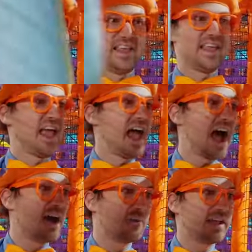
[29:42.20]

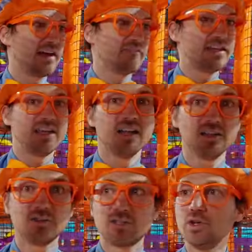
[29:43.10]
Yeah, we have a
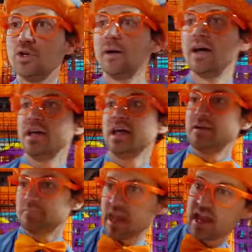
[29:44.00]
yellow tube
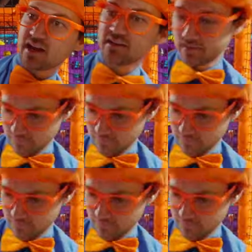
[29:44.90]
and